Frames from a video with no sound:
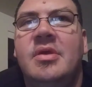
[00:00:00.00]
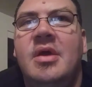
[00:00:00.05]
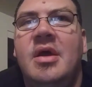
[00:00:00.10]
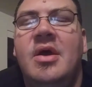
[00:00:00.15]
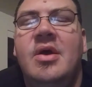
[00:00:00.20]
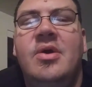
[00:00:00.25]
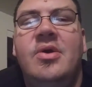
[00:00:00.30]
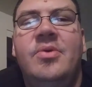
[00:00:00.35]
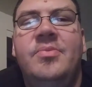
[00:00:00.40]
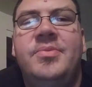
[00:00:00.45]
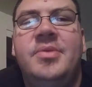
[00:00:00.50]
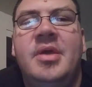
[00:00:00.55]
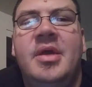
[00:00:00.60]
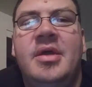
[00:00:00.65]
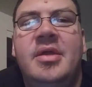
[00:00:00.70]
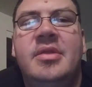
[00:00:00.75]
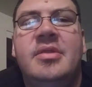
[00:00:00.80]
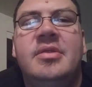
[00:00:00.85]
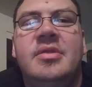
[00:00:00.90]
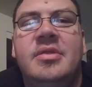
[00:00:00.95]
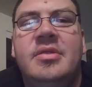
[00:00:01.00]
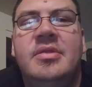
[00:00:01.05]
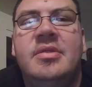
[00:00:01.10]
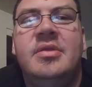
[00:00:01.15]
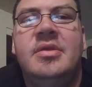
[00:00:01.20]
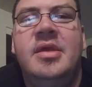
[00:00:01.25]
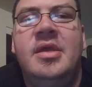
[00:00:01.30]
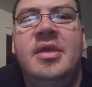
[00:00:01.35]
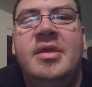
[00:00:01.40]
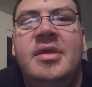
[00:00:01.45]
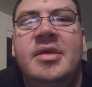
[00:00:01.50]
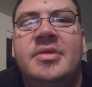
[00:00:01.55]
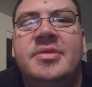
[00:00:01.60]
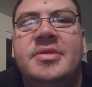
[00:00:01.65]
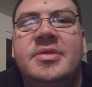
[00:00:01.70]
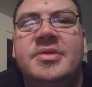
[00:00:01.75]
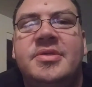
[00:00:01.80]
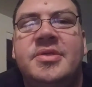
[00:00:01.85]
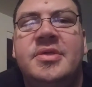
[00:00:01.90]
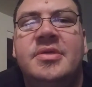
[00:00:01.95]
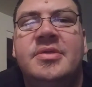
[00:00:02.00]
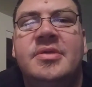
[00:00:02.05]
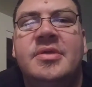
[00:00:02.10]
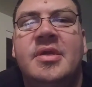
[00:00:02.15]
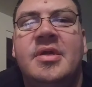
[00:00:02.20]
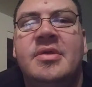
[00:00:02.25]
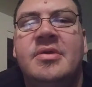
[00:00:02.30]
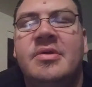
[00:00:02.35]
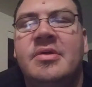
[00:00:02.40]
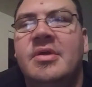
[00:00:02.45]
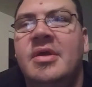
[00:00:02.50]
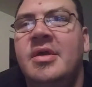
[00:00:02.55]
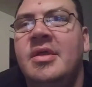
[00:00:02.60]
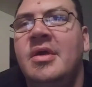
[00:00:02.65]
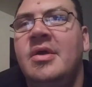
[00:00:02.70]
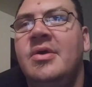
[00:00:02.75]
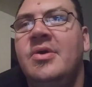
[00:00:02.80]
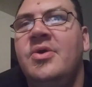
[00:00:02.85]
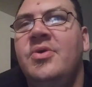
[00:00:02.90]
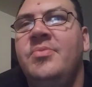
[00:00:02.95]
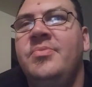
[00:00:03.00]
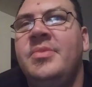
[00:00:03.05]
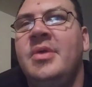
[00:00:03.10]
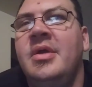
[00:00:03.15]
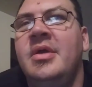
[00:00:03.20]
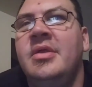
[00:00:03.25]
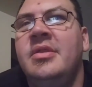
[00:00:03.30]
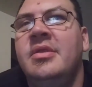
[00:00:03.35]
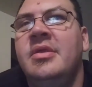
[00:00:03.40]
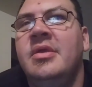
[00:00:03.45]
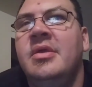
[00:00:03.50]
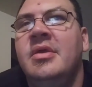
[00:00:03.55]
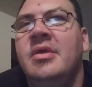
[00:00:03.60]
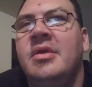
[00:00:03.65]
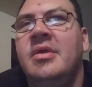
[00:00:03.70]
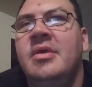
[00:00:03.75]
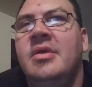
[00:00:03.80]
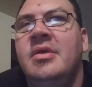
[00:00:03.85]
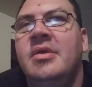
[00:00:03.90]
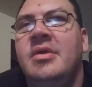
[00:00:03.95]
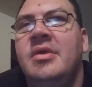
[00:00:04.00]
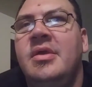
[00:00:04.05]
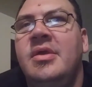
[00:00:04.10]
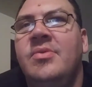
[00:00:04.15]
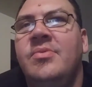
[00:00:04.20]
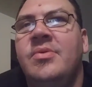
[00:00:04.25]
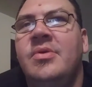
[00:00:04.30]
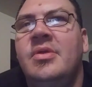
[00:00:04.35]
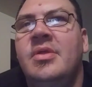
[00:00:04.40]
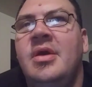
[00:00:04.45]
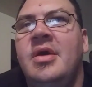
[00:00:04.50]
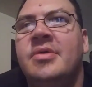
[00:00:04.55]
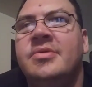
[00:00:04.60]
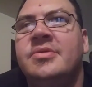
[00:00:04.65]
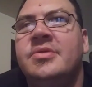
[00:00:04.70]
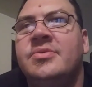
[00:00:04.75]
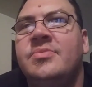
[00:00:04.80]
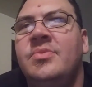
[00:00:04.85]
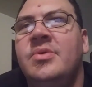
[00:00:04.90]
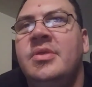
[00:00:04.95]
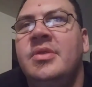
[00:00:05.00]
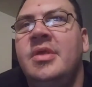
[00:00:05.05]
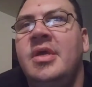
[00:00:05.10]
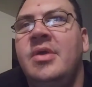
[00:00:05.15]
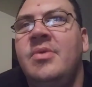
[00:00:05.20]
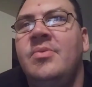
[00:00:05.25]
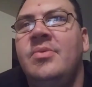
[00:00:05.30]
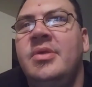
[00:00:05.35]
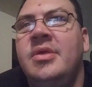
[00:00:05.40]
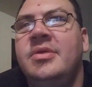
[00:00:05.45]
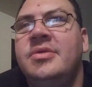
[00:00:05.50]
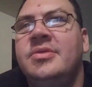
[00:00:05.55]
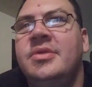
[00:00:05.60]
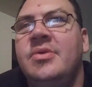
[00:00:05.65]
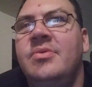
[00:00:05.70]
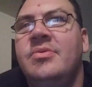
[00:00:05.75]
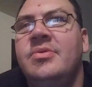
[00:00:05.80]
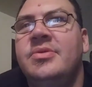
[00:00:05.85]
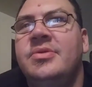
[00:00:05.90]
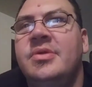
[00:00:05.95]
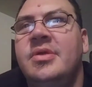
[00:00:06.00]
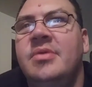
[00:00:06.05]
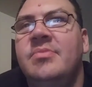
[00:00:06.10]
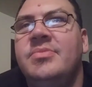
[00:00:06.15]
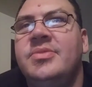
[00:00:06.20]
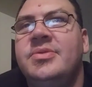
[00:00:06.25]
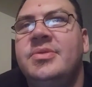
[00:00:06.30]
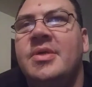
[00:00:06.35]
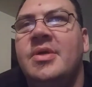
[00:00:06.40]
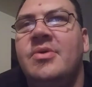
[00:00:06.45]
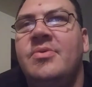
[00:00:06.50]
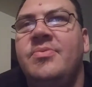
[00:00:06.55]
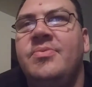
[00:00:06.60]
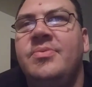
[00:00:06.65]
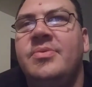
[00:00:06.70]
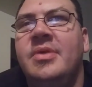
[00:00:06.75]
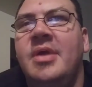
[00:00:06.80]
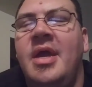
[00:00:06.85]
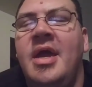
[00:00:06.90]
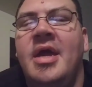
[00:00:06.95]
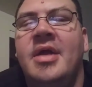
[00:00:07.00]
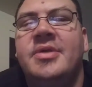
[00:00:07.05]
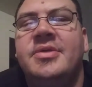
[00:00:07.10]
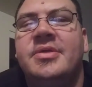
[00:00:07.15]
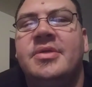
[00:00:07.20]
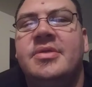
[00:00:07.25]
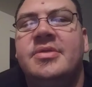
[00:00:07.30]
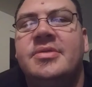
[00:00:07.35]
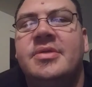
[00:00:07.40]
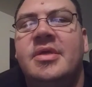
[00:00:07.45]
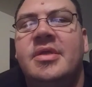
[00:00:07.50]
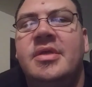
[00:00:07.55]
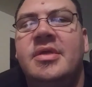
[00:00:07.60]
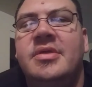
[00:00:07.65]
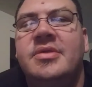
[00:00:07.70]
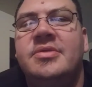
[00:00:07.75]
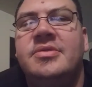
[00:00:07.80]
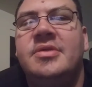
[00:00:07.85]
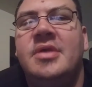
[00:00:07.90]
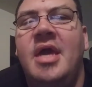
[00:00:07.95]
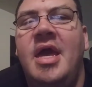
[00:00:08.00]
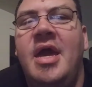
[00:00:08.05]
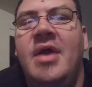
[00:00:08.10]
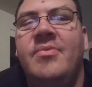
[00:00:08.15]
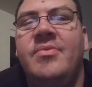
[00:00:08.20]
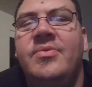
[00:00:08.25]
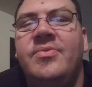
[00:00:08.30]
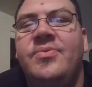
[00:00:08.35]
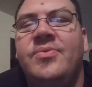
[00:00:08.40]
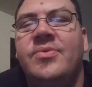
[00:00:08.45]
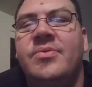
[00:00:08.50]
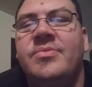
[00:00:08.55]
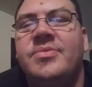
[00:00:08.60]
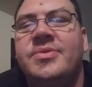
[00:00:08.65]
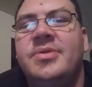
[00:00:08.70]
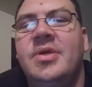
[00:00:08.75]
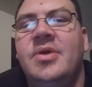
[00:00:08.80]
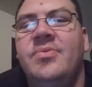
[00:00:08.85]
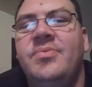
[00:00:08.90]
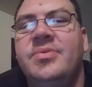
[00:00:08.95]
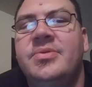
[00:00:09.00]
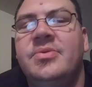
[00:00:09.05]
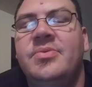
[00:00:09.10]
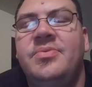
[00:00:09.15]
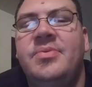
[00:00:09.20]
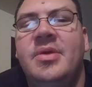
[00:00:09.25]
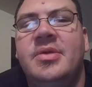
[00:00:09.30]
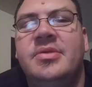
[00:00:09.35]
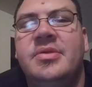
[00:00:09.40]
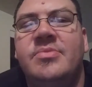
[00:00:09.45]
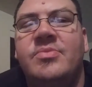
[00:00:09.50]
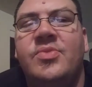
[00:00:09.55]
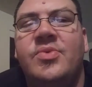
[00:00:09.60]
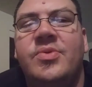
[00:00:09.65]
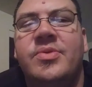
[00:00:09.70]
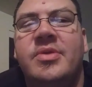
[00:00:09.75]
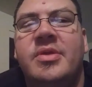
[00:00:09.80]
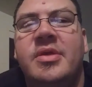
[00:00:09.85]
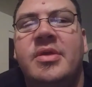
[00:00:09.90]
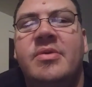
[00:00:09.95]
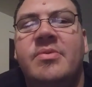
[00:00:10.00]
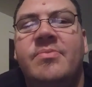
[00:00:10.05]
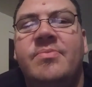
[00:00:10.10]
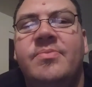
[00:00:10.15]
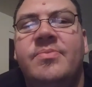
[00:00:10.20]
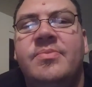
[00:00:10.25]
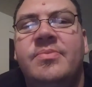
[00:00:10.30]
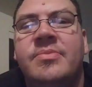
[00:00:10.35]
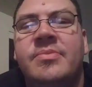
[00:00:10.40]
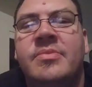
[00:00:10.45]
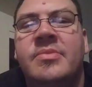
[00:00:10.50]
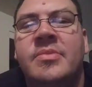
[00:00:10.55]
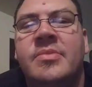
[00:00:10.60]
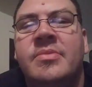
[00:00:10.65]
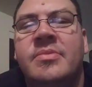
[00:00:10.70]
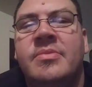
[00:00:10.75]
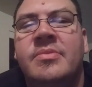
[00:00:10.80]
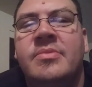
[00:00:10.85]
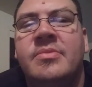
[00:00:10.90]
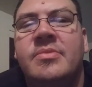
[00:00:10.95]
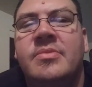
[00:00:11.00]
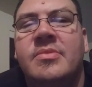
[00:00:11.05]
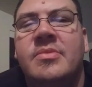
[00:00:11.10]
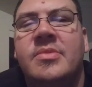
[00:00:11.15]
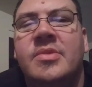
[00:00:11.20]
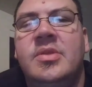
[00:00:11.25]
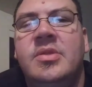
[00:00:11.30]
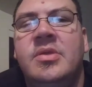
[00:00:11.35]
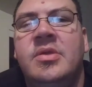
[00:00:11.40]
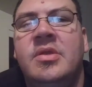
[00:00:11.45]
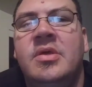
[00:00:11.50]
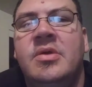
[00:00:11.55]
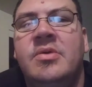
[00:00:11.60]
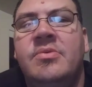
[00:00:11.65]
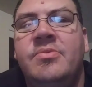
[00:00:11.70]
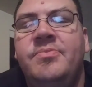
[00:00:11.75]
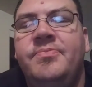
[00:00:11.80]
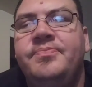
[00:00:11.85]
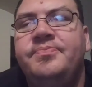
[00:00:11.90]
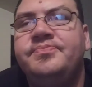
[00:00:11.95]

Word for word: I hope that he gets his shit together, and I hope that he realizes one day what he's doing to himself and the actions that he's having for himself is affected more than him. You know.